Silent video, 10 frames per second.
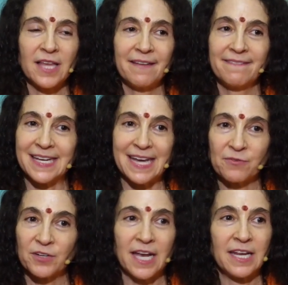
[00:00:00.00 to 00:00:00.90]
life and
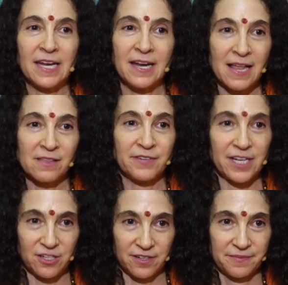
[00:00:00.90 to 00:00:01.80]
never get in an elevator.